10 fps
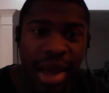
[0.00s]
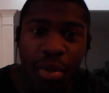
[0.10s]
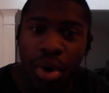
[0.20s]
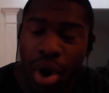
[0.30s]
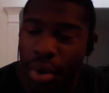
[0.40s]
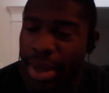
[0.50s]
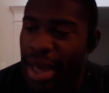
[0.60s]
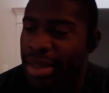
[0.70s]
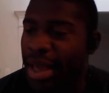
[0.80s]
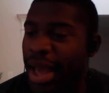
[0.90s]
They were going
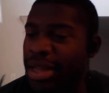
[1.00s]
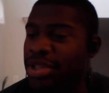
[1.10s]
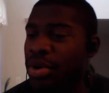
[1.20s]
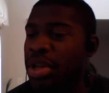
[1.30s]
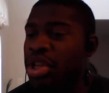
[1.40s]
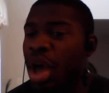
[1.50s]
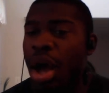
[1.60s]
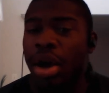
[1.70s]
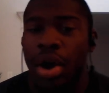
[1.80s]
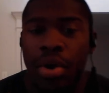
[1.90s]
head to head. So a
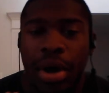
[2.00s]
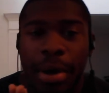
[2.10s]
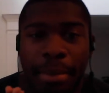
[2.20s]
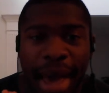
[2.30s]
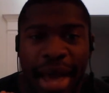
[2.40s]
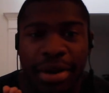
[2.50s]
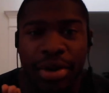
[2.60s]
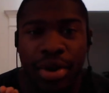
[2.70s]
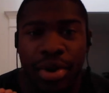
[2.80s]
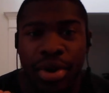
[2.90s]
Yonko
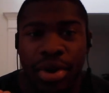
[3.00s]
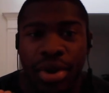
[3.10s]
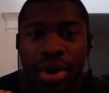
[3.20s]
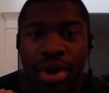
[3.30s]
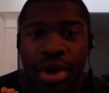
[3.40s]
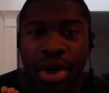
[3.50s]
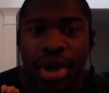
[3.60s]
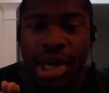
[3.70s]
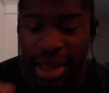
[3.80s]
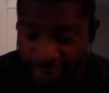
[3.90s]
commander
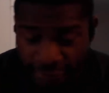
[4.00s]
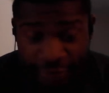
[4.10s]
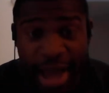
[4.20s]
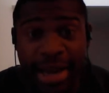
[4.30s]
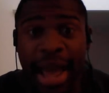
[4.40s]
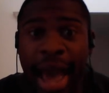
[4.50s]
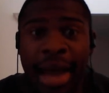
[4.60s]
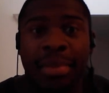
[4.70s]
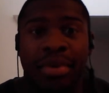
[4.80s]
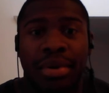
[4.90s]
can fight an
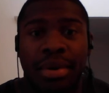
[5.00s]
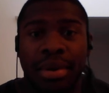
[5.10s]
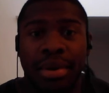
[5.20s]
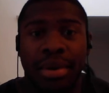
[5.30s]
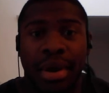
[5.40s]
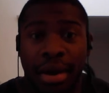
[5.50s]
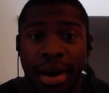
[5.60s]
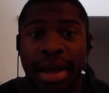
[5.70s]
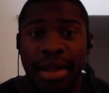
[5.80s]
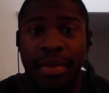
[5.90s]
admiral. All
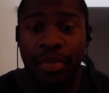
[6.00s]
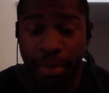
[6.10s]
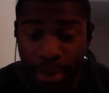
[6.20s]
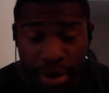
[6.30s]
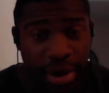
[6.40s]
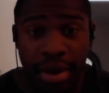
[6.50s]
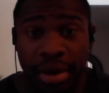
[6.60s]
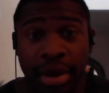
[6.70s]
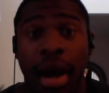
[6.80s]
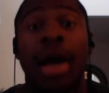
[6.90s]
right?
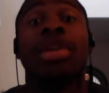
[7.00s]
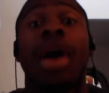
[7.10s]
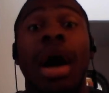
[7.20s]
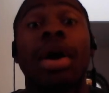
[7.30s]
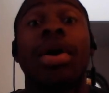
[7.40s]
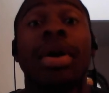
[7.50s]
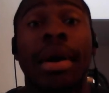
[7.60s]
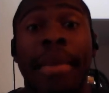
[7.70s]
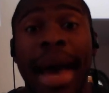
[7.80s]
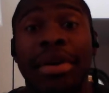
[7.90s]
Period. A Yonko
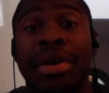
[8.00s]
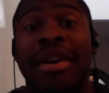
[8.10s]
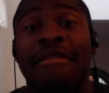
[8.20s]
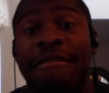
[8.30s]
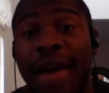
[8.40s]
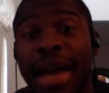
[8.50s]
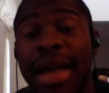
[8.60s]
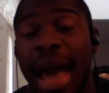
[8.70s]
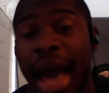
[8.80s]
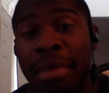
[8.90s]
commander can fight
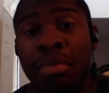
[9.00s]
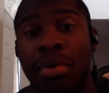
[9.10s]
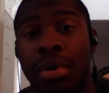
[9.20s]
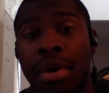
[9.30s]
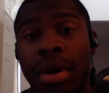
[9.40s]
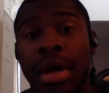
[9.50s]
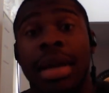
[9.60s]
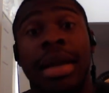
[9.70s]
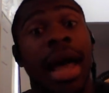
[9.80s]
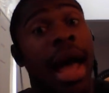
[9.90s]
an admiral.
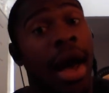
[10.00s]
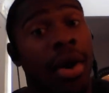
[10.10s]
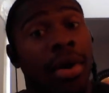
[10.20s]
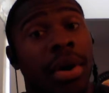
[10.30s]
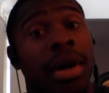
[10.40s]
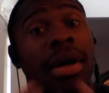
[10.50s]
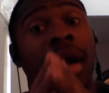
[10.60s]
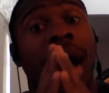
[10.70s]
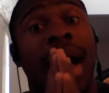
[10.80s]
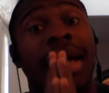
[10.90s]
Now
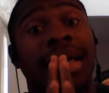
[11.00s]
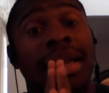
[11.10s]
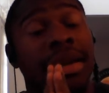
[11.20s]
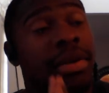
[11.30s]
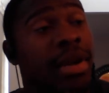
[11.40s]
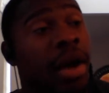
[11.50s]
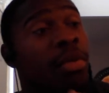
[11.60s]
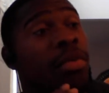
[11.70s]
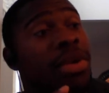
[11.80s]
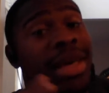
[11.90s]

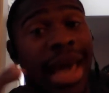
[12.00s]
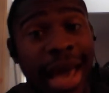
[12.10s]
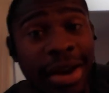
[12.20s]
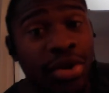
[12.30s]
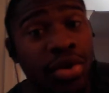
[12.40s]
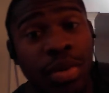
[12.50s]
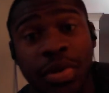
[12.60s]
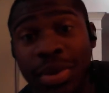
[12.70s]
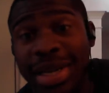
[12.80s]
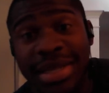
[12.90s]
what we can do
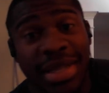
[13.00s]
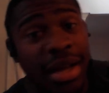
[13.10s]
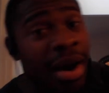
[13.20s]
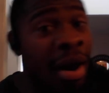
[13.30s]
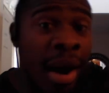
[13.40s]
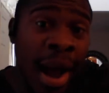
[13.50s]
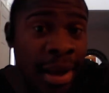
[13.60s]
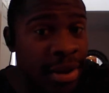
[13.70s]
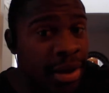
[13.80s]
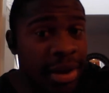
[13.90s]
is we can say, all right,